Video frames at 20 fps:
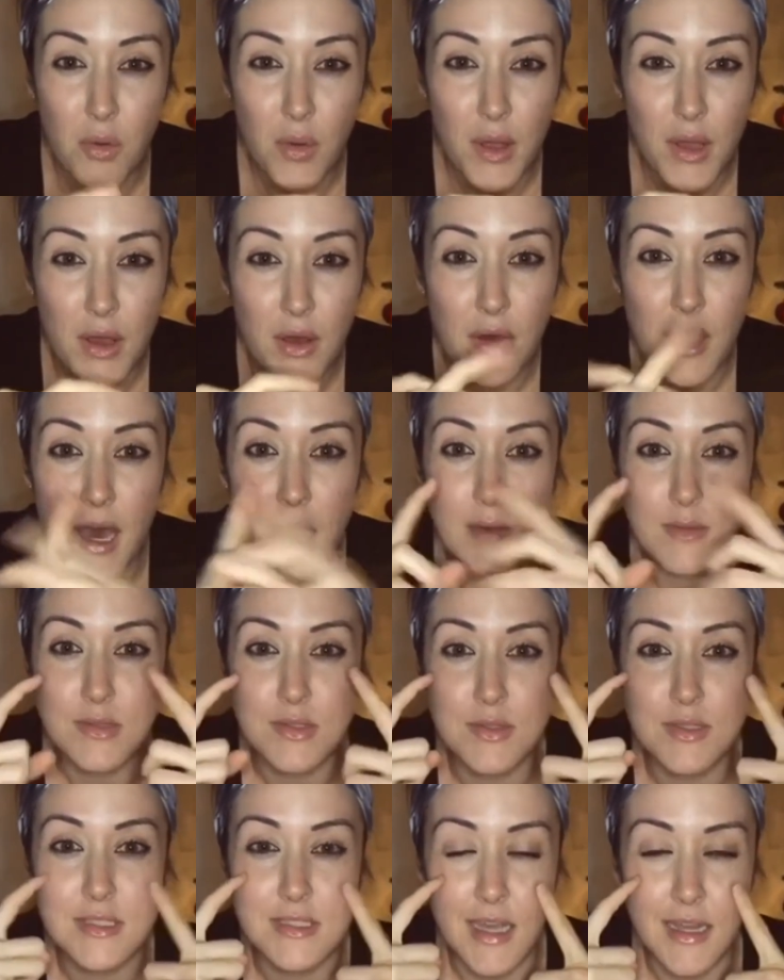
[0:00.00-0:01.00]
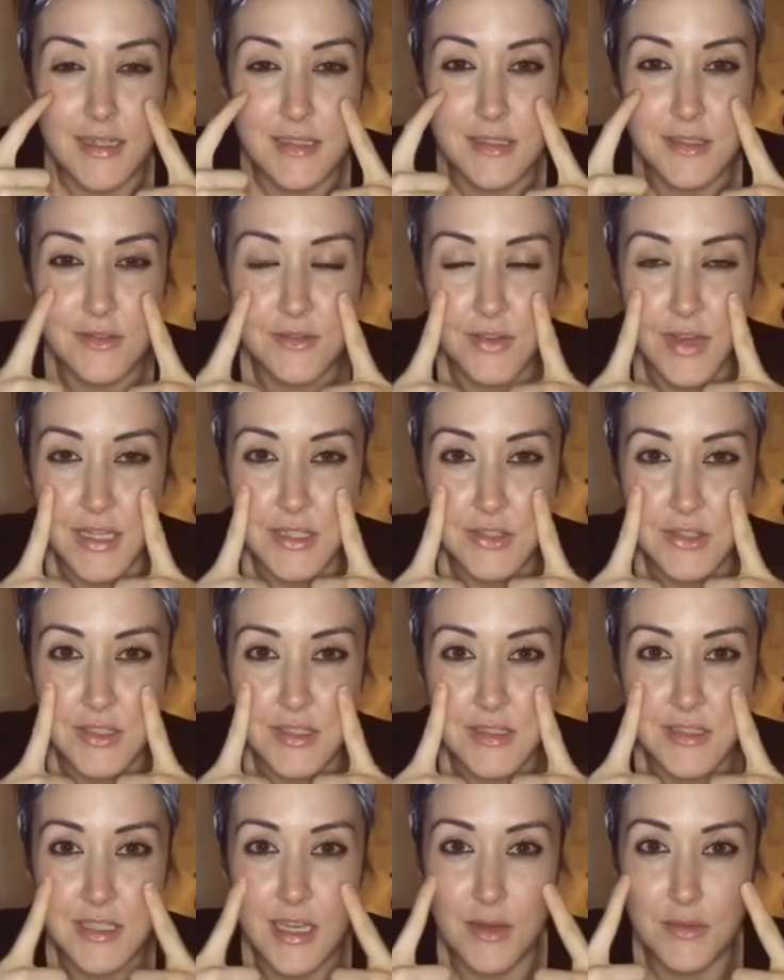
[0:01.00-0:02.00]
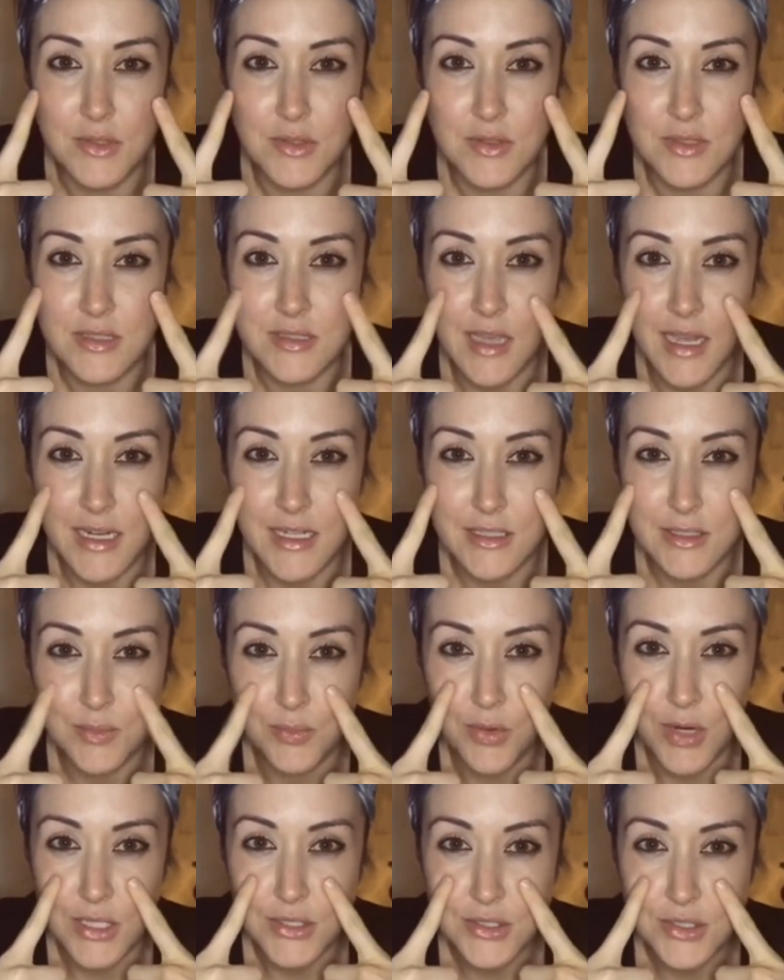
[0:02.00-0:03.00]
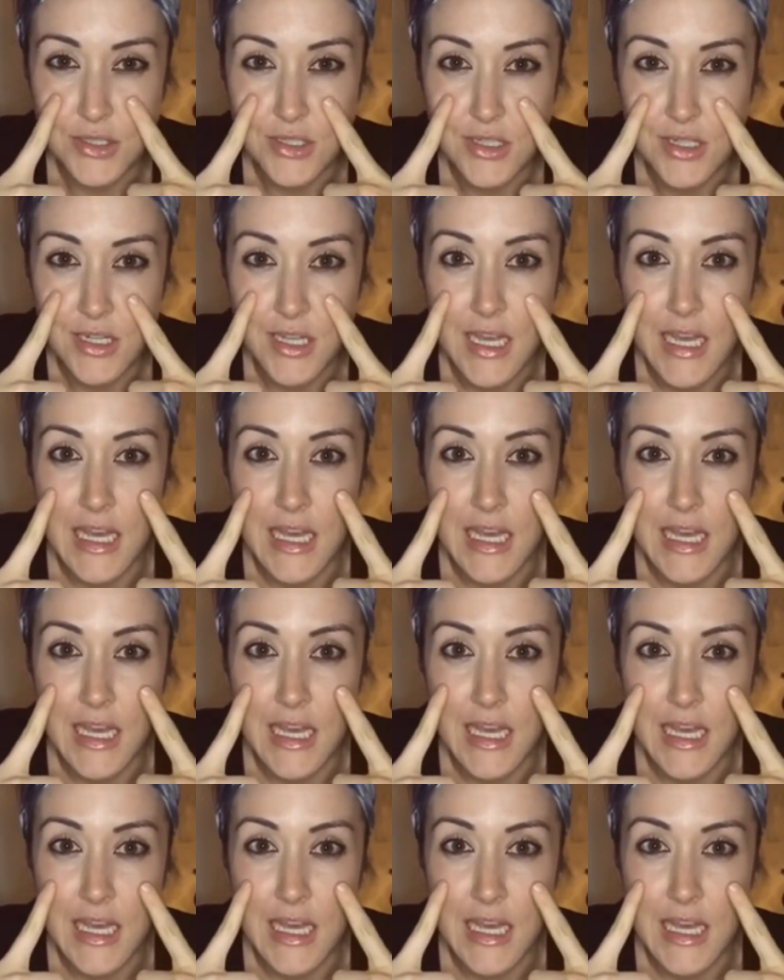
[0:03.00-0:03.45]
oil helps with sinus infections, helps with sinus pressure.